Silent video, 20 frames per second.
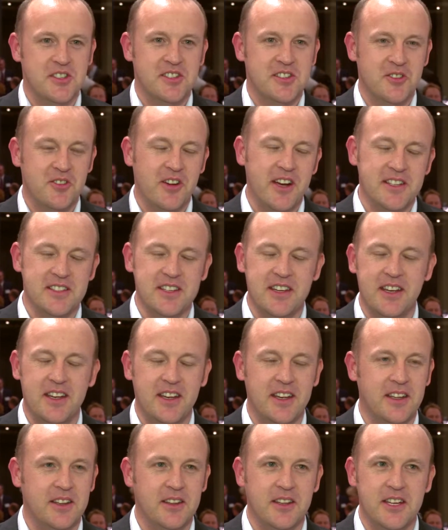Just great to
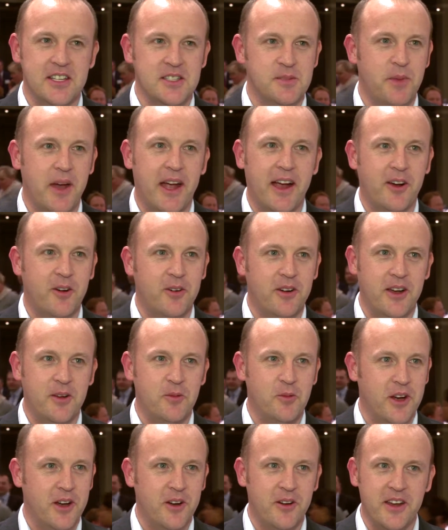hear his
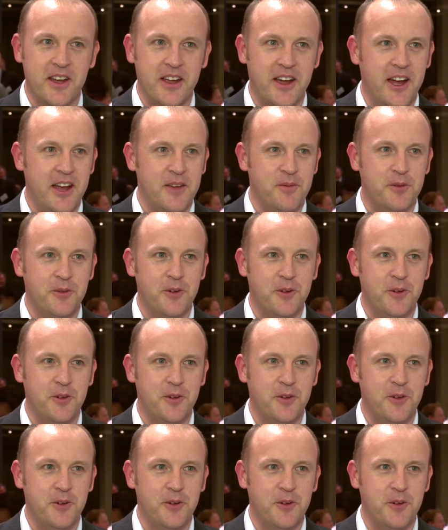background, where he came